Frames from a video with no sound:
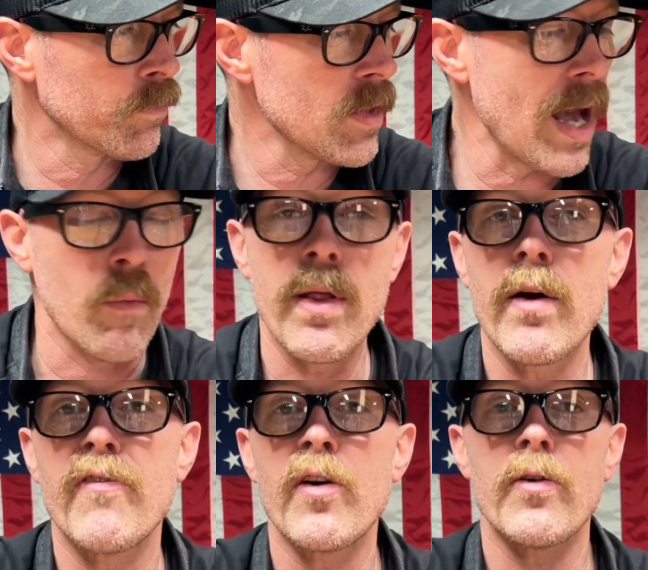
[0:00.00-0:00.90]
Yeah, without
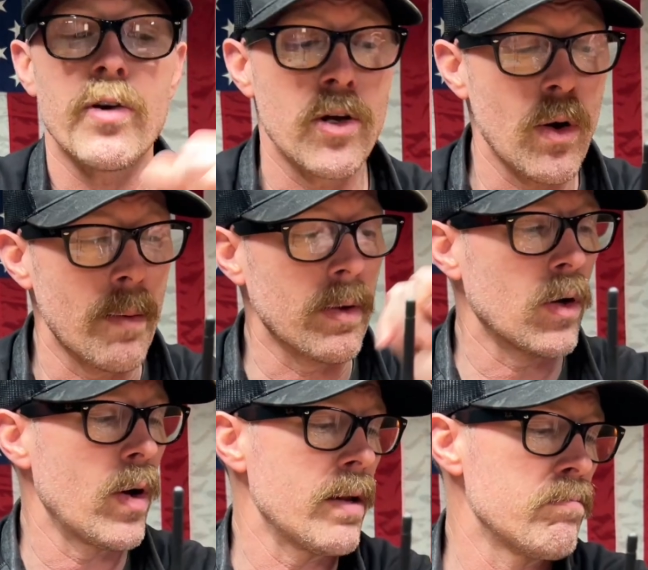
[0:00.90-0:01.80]
any further ado, I'm going to
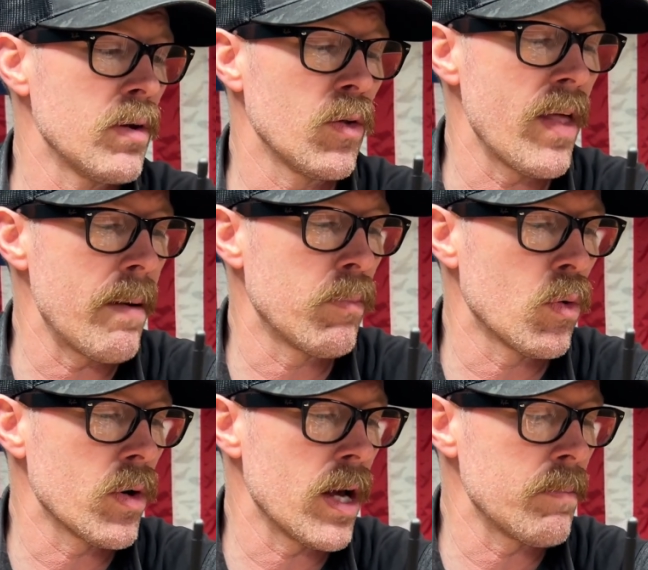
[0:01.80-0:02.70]
go ahead and build that
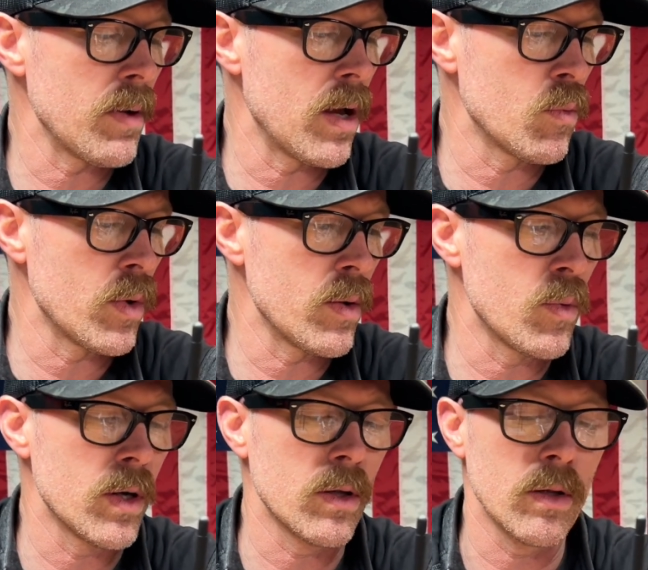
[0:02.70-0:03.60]
board up, and
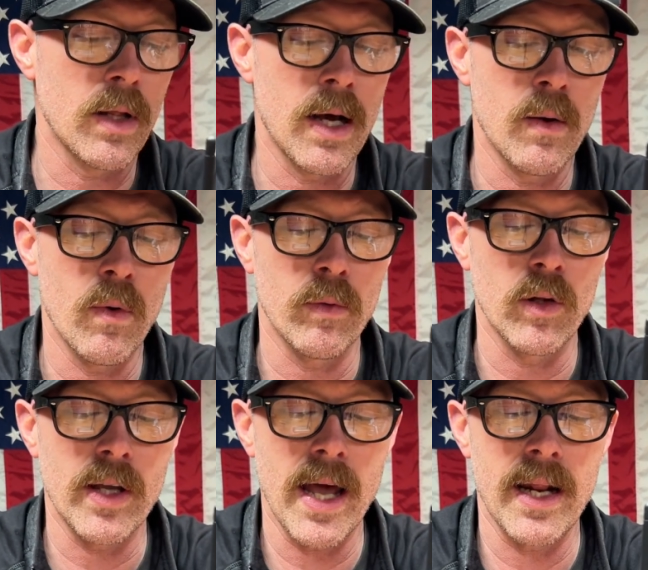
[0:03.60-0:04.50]
we'll
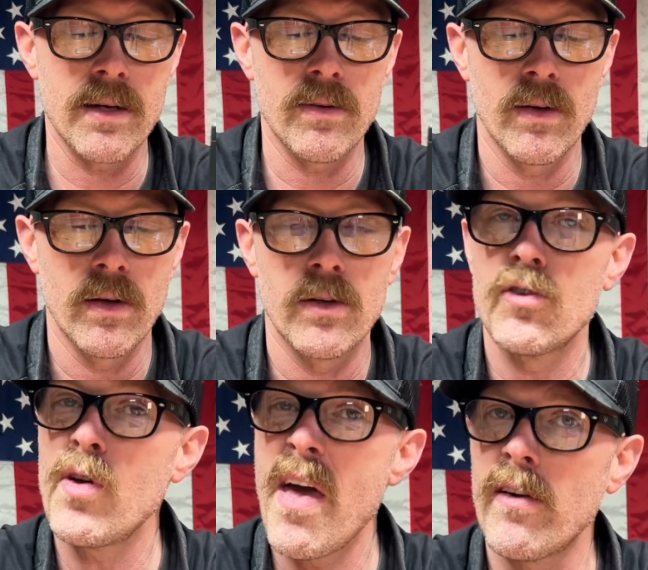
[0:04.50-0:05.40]
look at it
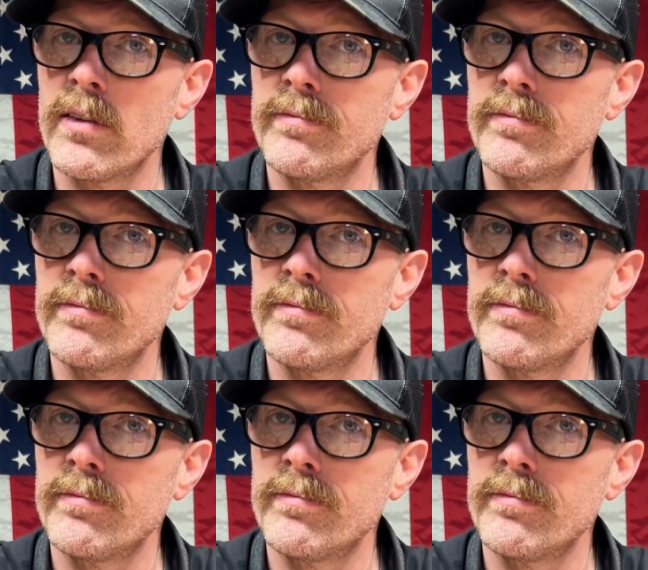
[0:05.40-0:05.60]
together.